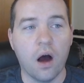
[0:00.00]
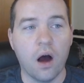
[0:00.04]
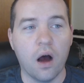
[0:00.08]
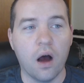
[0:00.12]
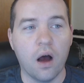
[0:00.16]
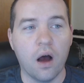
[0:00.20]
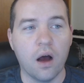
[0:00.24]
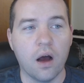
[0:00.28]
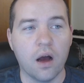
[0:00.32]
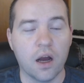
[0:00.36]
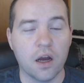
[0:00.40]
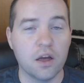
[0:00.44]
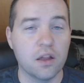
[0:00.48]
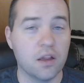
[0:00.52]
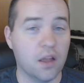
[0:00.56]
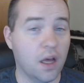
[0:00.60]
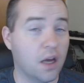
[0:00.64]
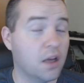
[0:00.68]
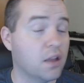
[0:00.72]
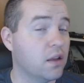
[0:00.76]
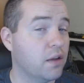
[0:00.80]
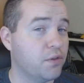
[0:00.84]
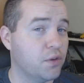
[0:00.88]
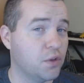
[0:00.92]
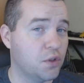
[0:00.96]
I
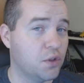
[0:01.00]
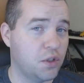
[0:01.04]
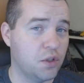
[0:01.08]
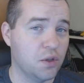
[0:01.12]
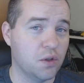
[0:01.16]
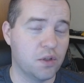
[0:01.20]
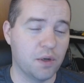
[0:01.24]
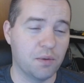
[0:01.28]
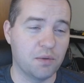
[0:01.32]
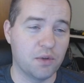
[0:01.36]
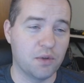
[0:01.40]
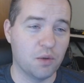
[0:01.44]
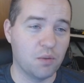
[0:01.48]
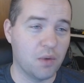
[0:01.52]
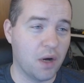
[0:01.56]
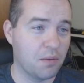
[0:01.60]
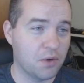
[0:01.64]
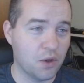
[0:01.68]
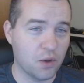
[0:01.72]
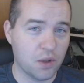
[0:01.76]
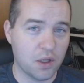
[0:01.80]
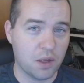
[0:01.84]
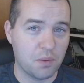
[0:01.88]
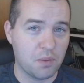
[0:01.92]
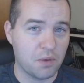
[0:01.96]
love you too, Crypto Mom.
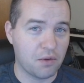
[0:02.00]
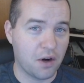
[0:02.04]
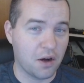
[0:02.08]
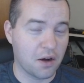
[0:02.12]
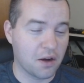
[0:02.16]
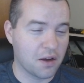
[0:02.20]
Don't get me wrong.